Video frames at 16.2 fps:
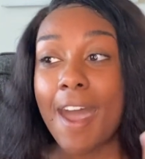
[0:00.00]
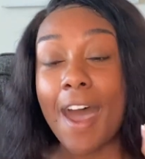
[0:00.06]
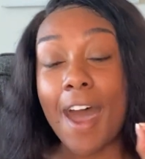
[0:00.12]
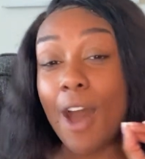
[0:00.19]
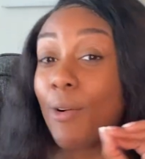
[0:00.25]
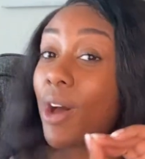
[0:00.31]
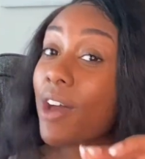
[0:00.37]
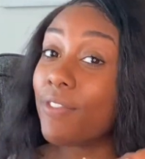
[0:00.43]

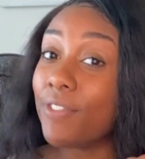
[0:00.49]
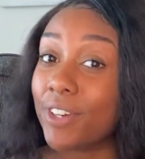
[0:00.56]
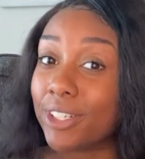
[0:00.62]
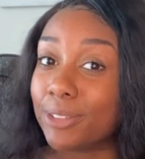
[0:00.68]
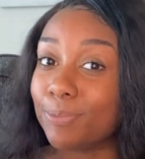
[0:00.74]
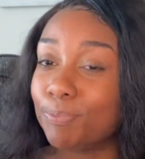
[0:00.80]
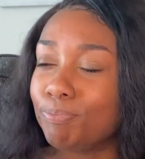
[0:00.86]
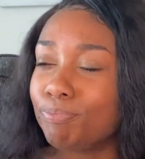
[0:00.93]

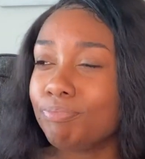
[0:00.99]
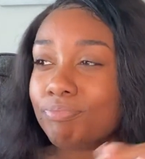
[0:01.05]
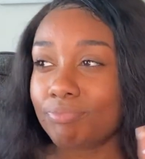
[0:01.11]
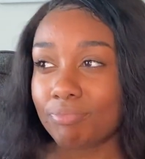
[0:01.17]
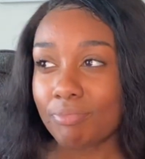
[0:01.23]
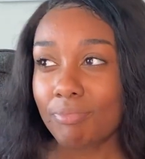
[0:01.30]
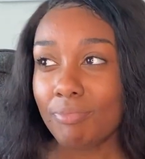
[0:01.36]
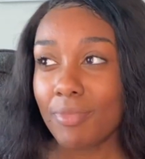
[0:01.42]
However,
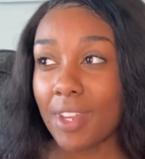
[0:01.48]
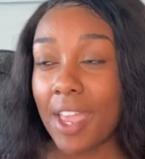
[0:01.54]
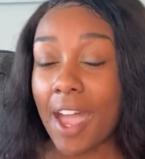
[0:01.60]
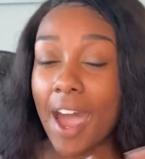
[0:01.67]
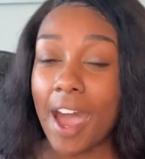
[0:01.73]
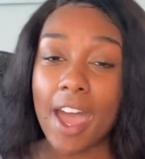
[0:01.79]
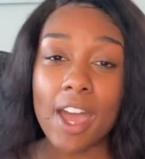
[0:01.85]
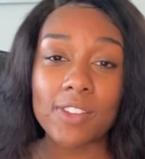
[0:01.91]

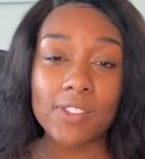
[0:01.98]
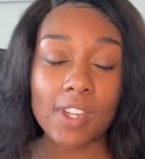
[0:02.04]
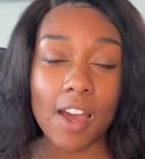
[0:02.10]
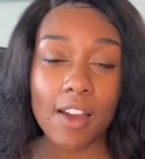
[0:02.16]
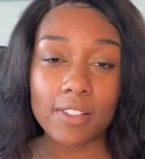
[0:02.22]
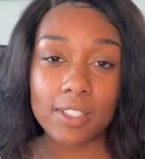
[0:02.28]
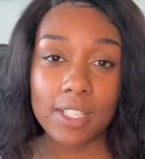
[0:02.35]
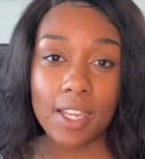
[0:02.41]
I have
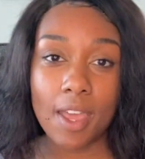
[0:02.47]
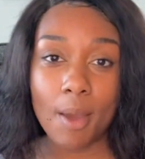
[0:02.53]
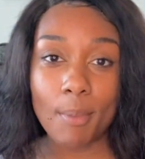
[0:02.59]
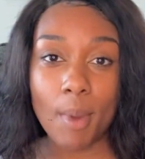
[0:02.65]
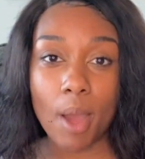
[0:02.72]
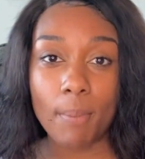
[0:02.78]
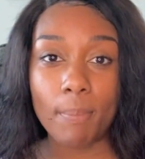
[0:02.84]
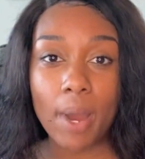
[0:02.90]
talked to
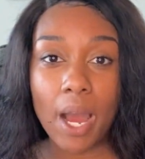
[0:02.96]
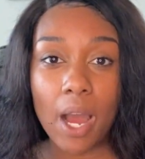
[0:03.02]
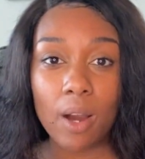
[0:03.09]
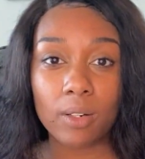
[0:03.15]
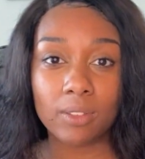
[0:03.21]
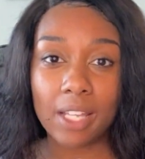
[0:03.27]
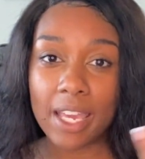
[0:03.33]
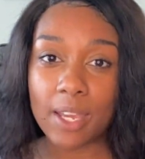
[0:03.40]
him
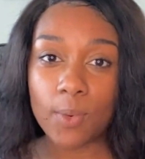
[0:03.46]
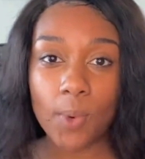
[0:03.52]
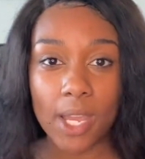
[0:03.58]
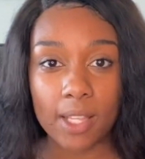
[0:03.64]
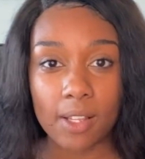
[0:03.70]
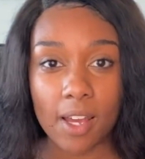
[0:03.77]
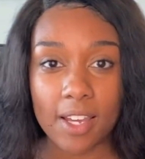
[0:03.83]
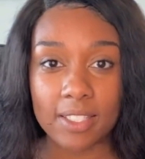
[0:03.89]
about like
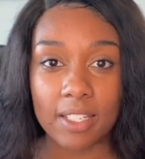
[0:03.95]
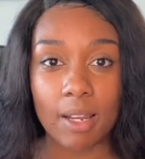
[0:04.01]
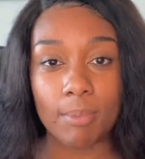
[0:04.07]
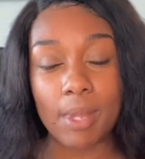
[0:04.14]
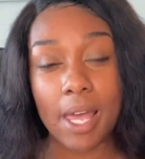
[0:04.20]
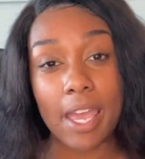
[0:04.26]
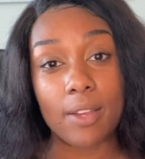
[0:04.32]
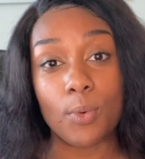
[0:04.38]
weight loss, and
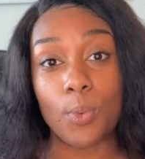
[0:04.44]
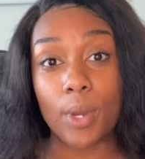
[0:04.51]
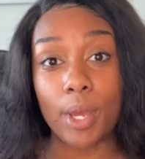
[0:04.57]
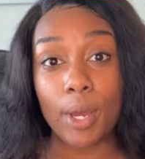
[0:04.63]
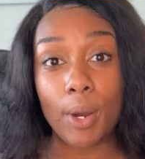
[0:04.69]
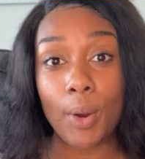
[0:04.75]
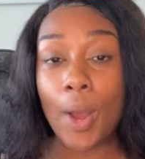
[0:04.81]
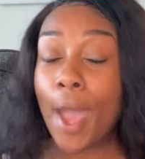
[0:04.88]
I'm like,
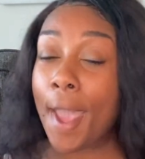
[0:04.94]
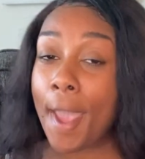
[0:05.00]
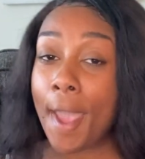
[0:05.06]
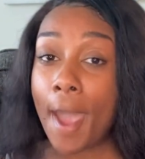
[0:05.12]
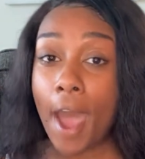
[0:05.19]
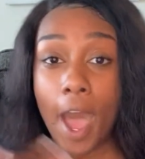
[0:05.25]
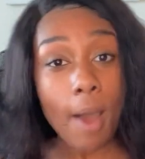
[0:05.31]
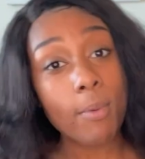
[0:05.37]
well,
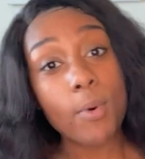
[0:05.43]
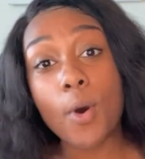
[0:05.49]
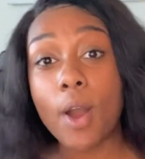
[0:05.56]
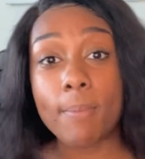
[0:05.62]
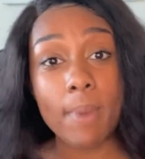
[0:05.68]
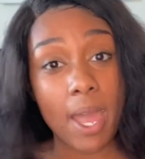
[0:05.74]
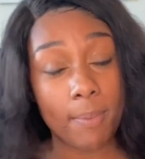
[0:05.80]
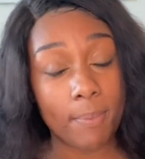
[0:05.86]
I'm
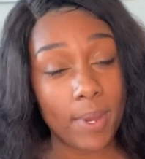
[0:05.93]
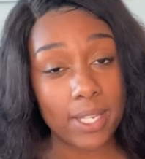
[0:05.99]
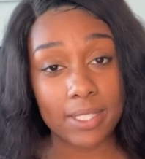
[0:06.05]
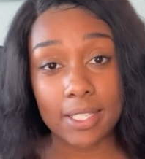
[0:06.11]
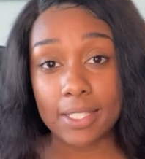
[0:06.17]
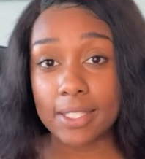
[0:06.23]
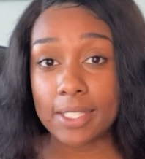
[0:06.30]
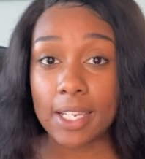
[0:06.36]
going back
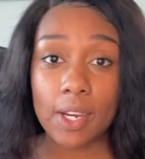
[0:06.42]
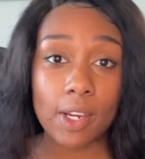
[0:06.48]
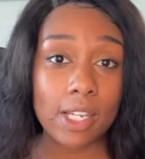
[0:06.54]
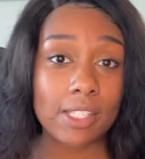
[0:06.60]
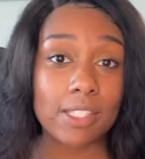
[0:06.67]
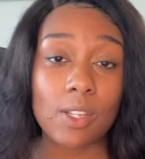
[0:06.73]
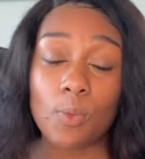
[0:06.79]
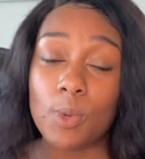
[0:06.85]

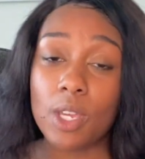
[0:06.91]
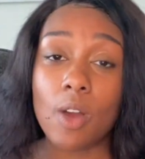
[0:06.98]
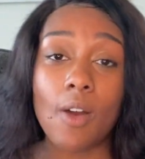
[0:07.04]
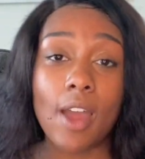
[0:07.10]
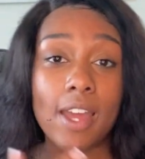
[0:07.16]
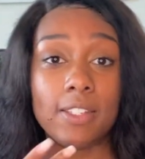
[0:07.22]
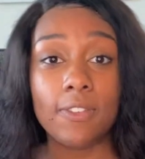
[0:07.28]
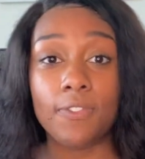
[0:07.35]
pescatarian, so we're
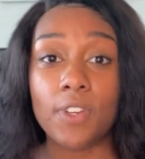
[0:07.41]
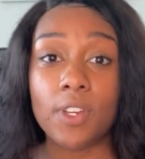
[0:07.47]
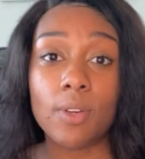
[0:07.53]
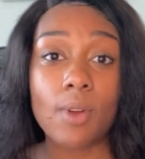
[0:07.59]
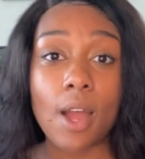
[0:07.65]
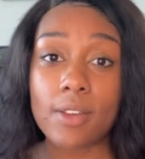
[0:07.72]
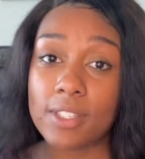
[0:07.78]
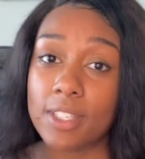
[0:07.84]
gonna have to
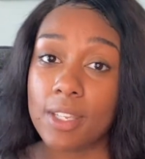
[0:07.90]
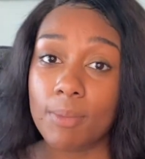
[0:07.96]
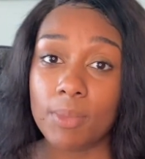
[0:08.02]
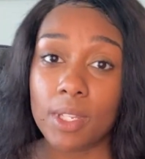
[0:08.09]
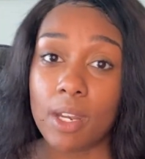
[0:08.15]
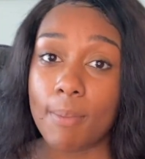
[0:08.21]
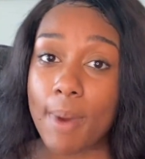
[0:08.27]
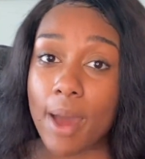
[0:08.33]
figure out
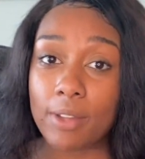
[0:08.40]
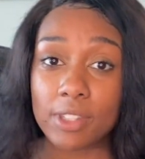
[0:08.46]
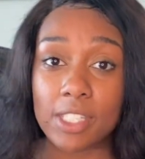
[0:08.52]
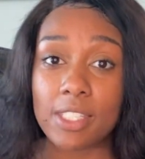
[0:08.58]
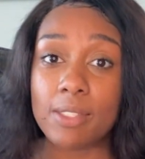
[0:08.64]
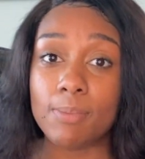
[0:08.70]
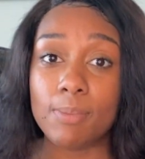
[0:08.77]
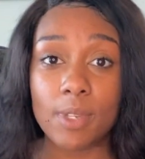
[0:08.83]
something about
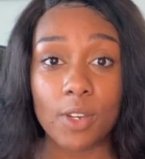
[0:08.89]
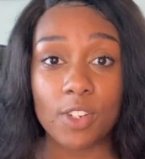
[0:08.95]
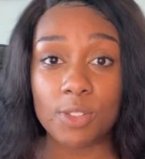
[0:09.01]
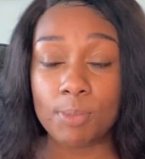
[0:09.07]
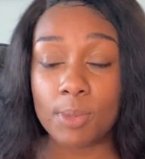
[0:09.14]
these meals,